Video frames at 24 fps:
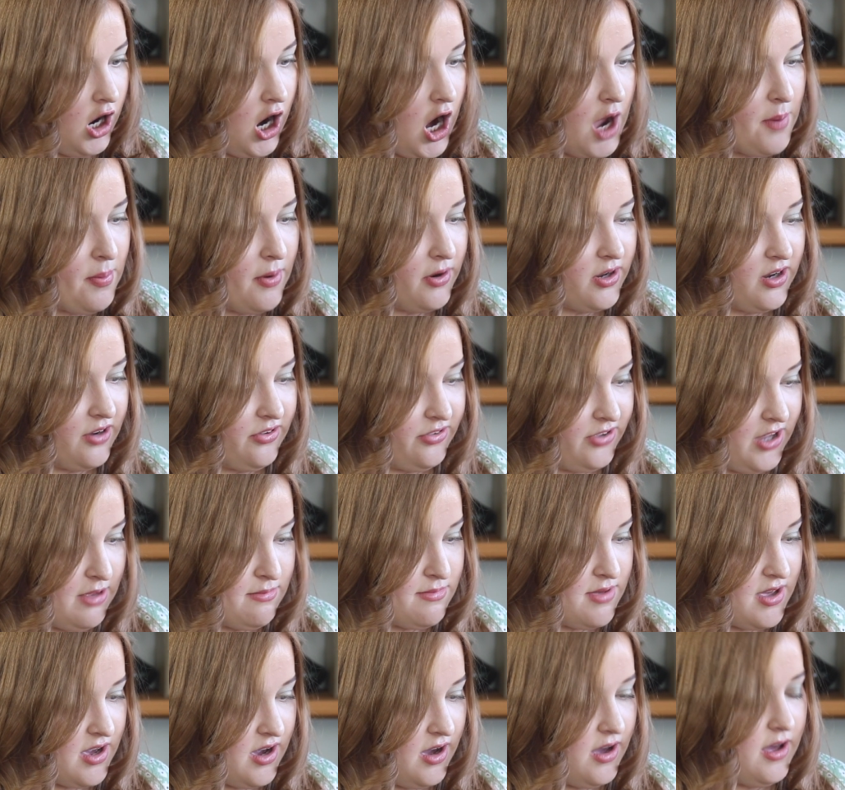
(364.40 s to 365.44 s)

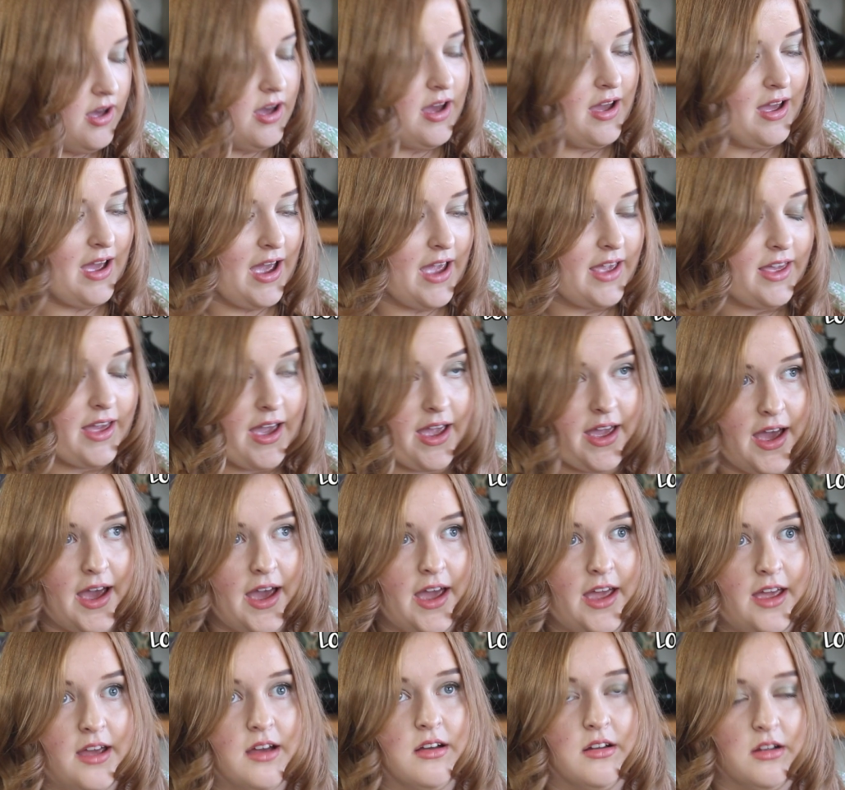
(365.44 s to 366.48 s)
hypoglycemia,
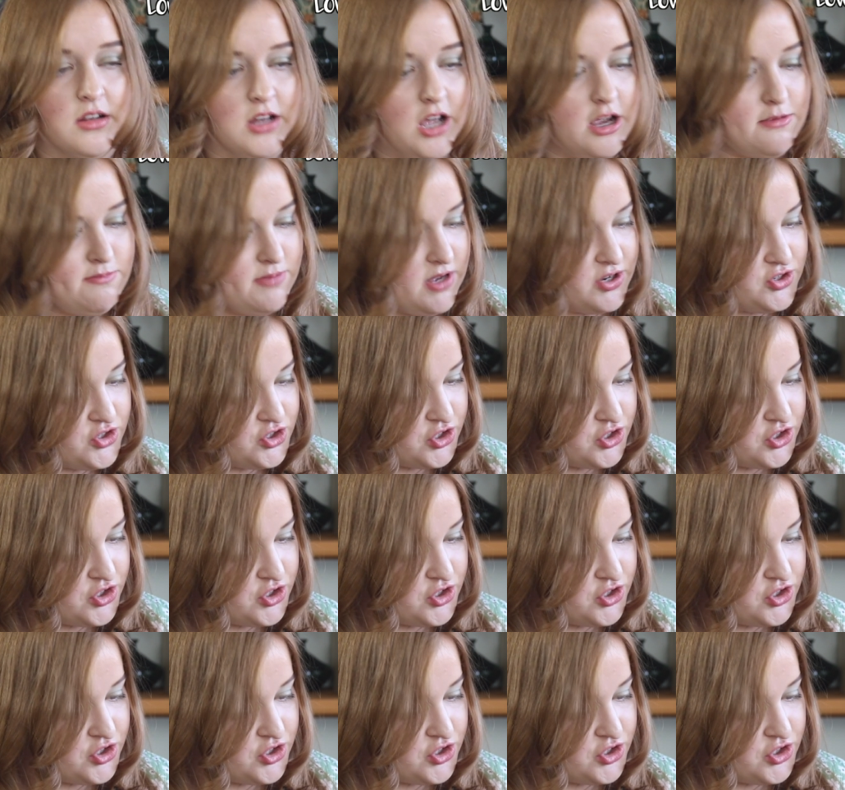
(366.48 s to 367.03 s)
aka low blood